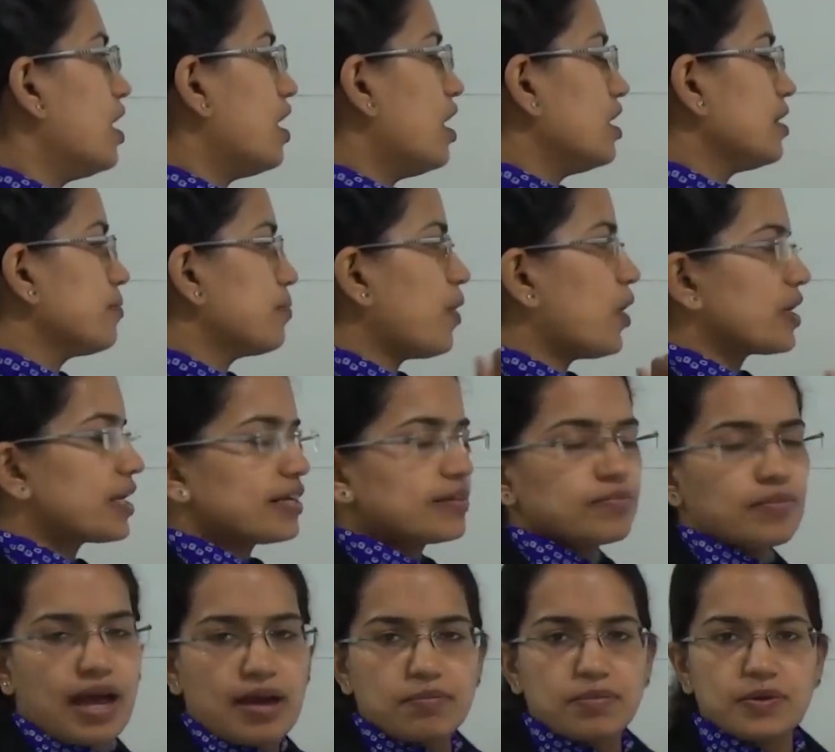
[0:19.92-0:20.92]
important
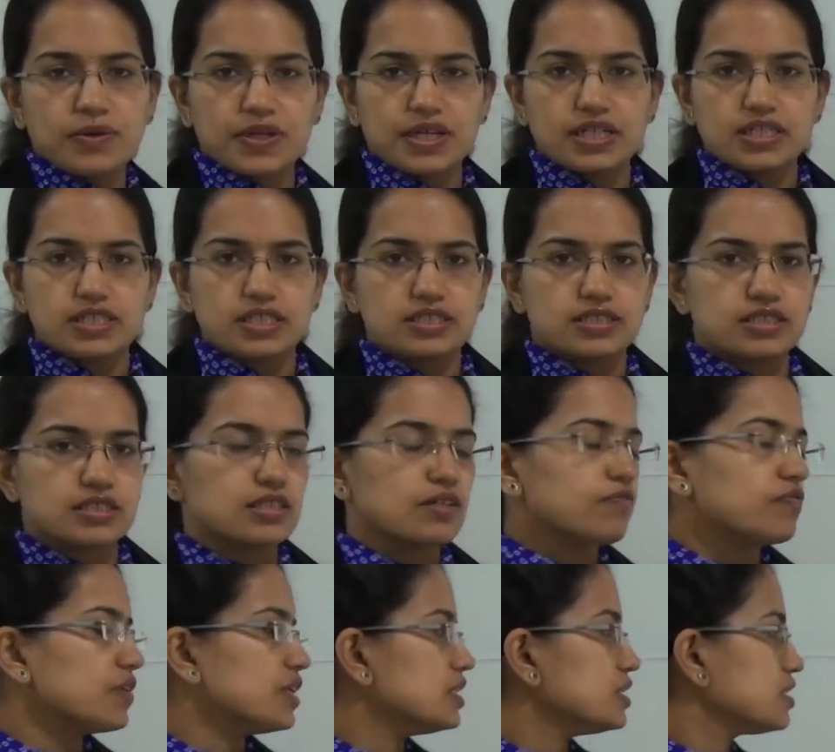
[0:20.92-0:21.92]
map locations. The
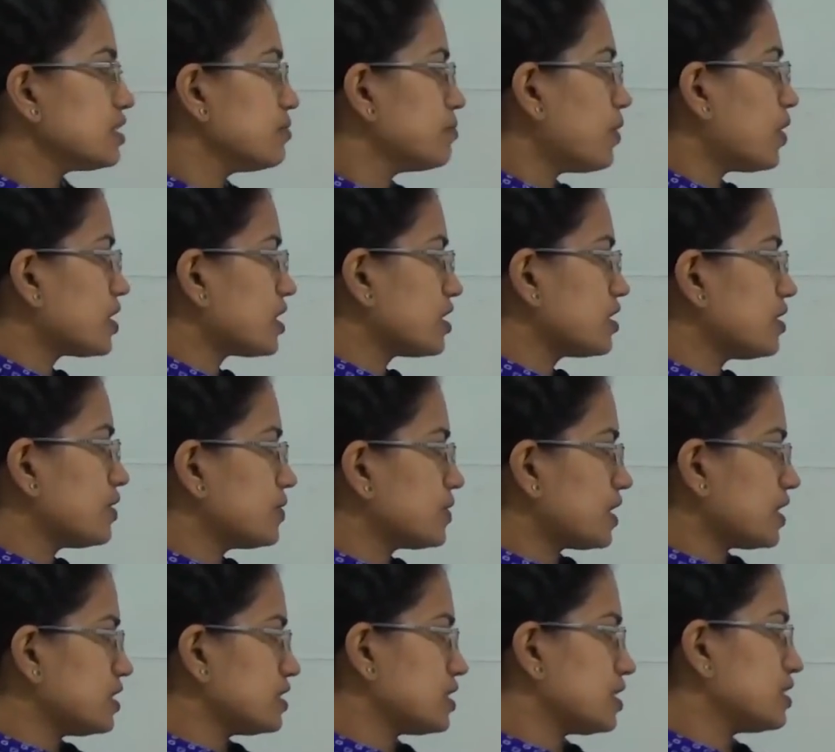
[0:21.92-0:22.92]
first important
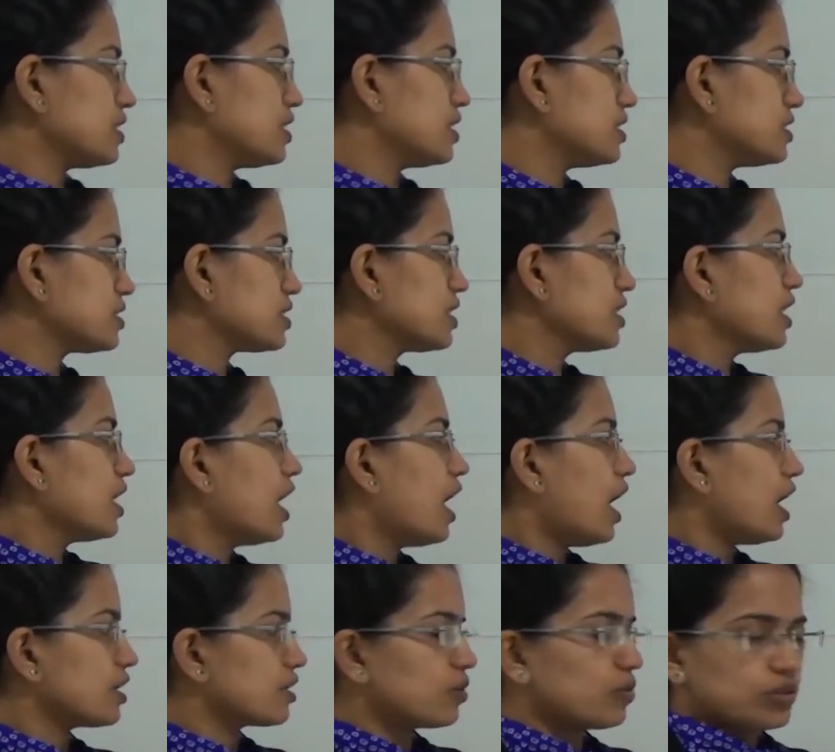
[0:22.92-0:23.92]
location is
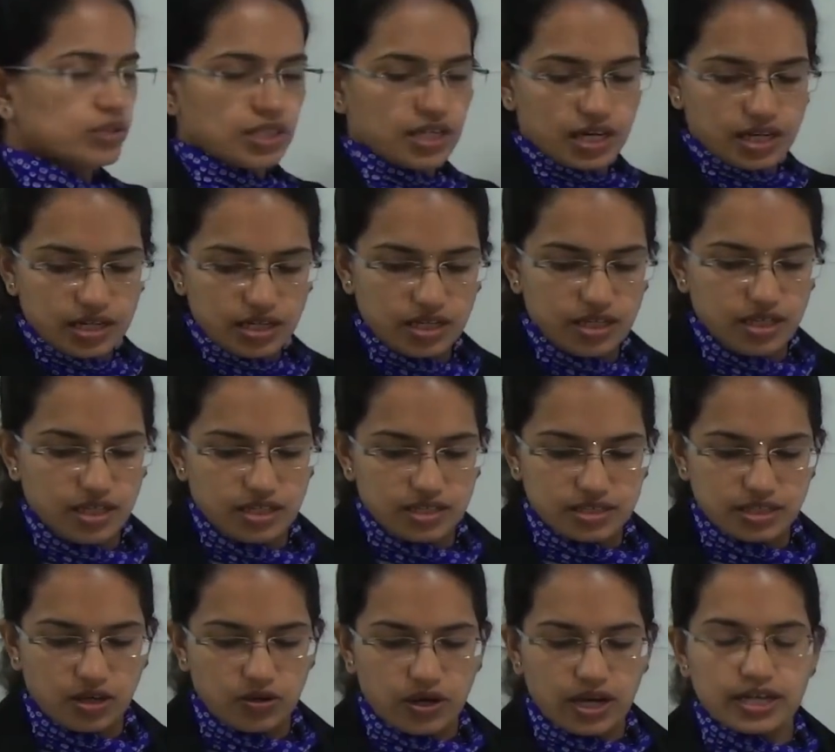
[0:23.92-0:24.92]
Akodara.
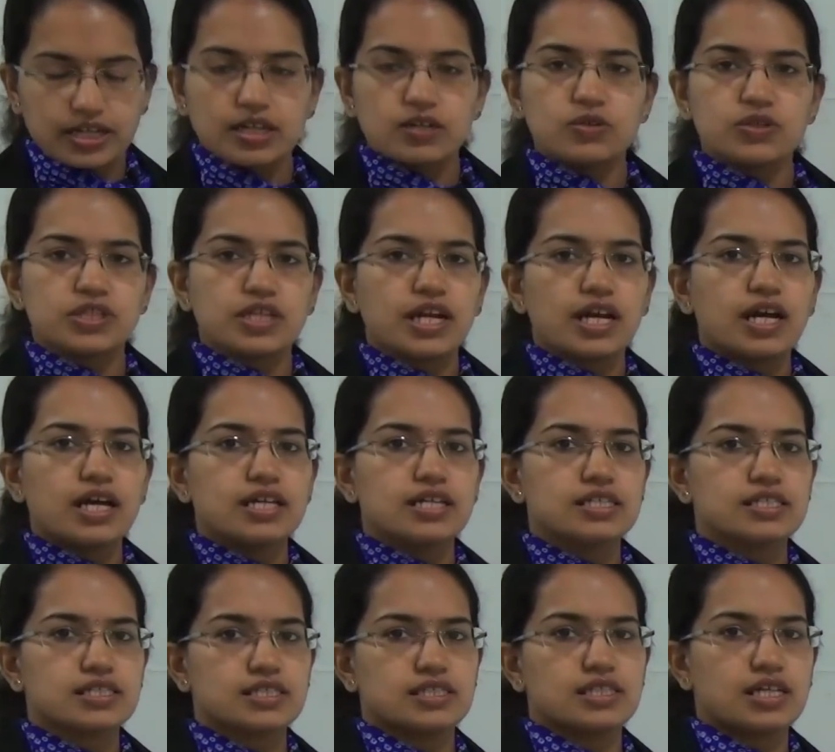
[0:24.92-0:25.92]
Now Akodara
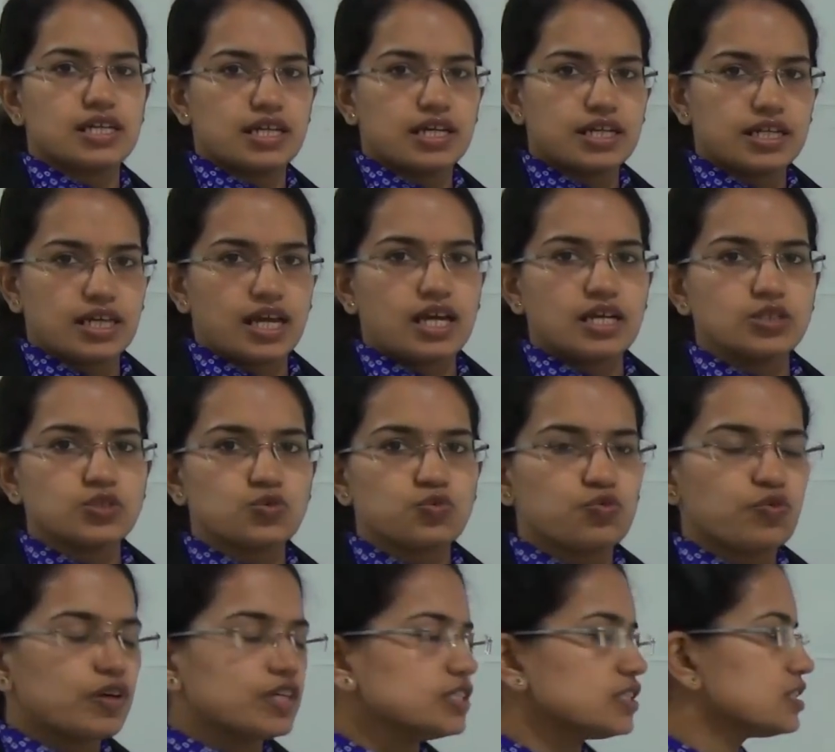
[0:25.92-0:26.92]
is the India's
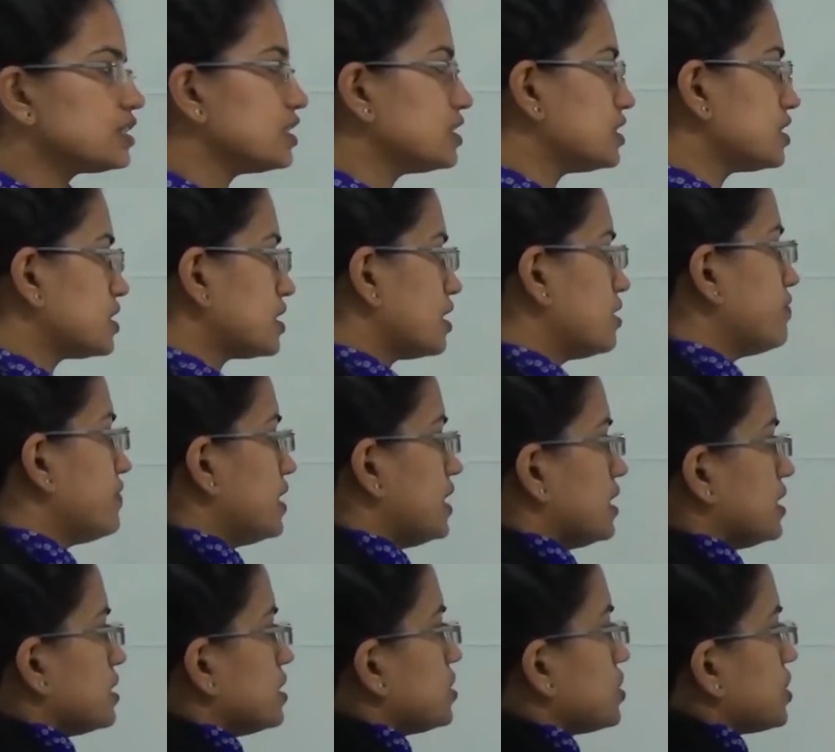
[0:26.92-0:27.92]
first digital
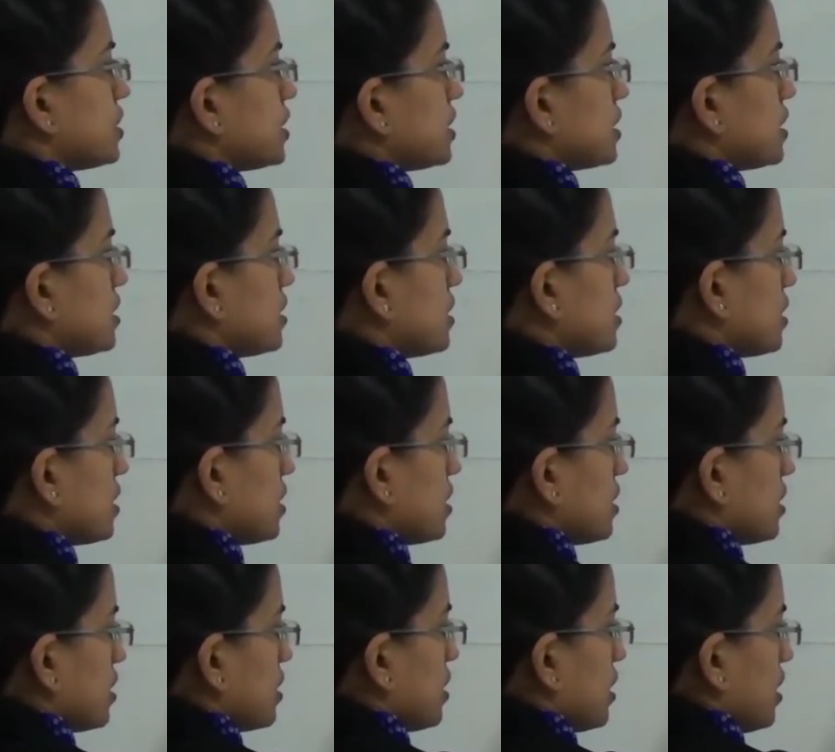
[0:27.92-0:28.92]
village.
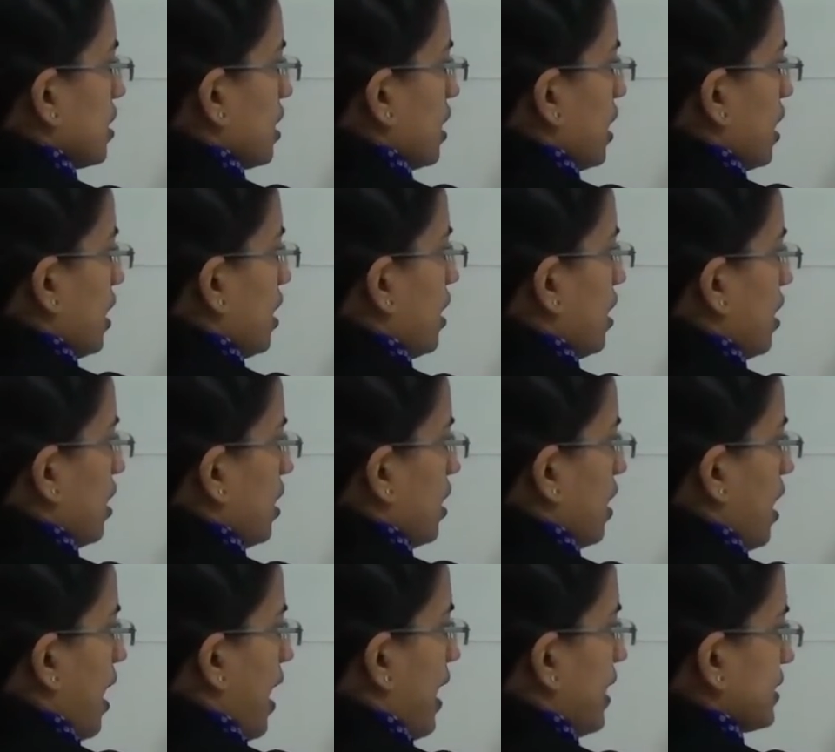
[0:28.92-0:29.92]

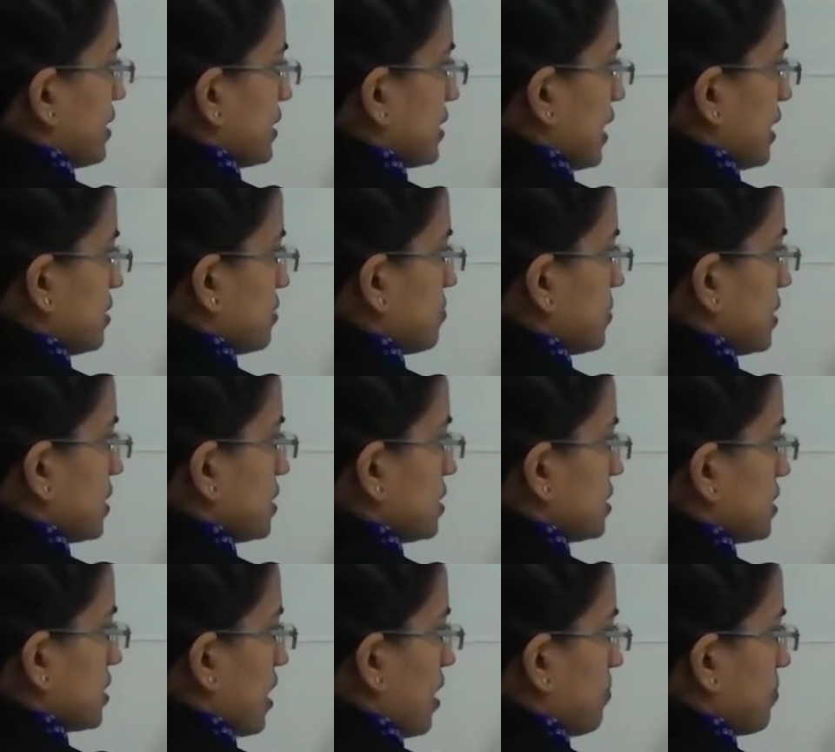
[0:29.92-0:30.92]
And it has been
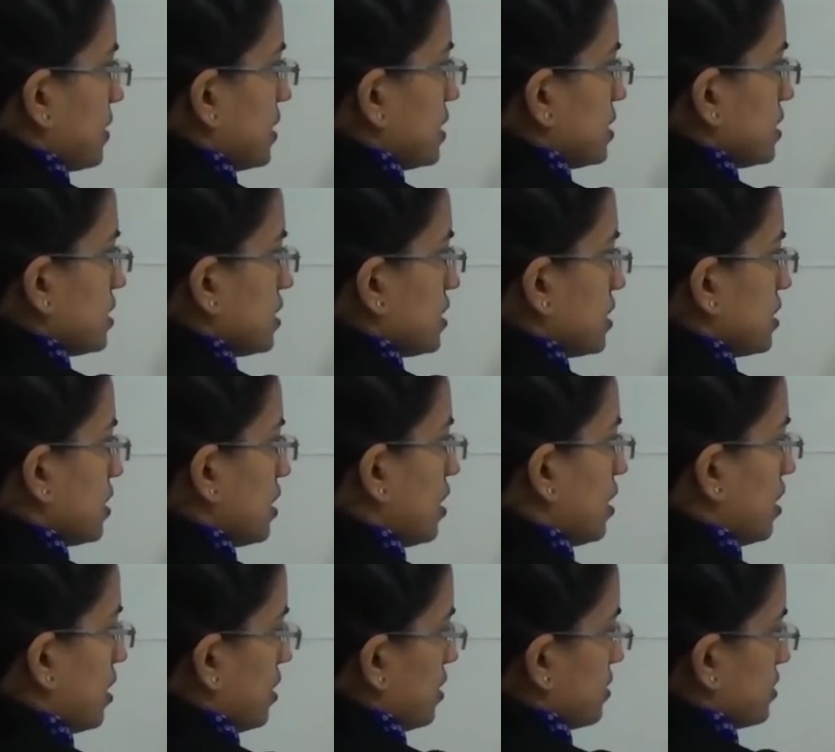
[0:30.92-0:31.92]
established,
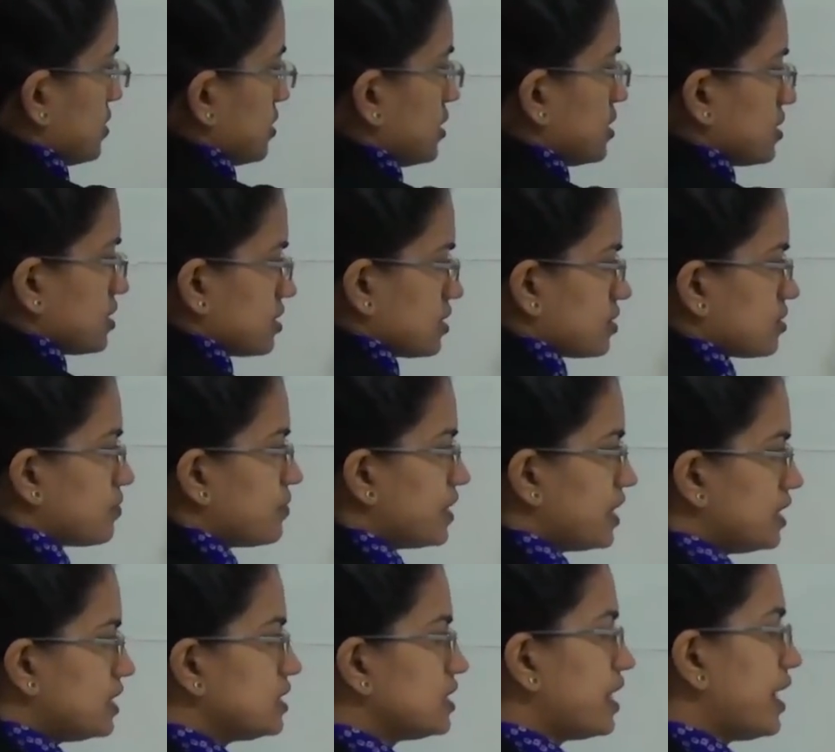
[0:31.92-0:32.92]
this
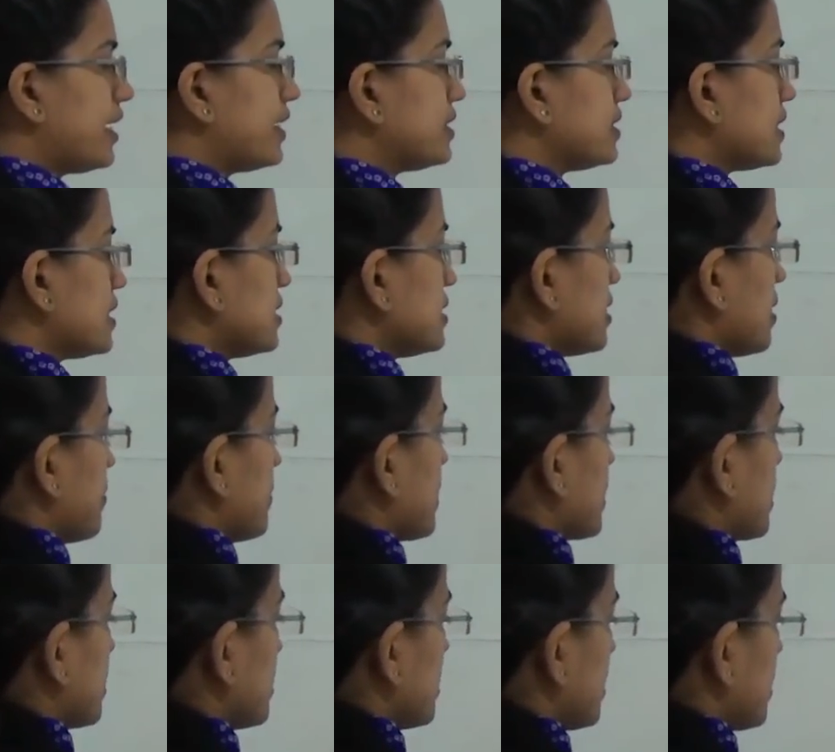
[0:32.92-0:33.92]
village lies in
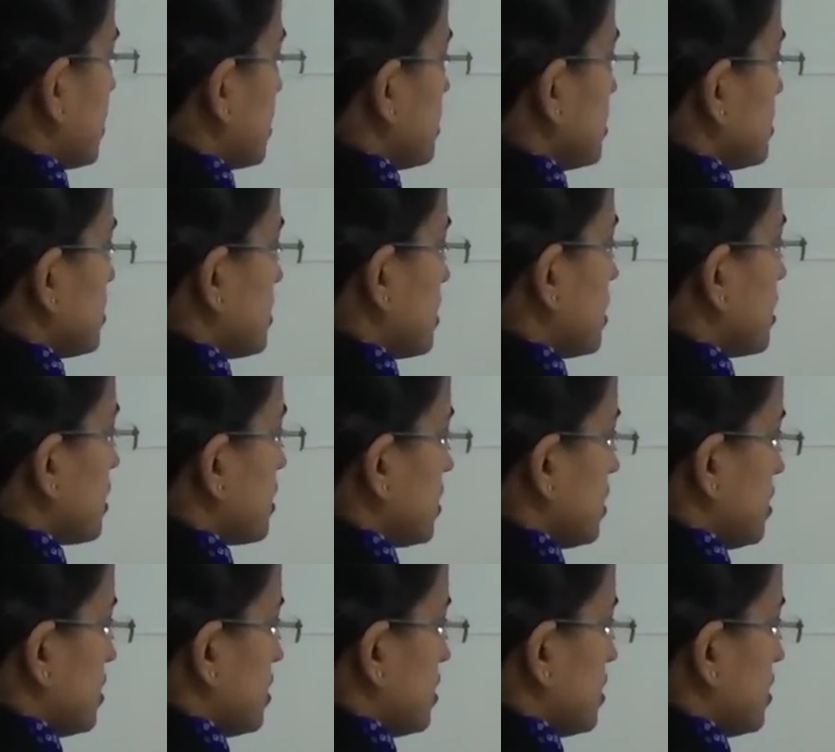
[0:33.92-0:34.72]
Sabarkantha district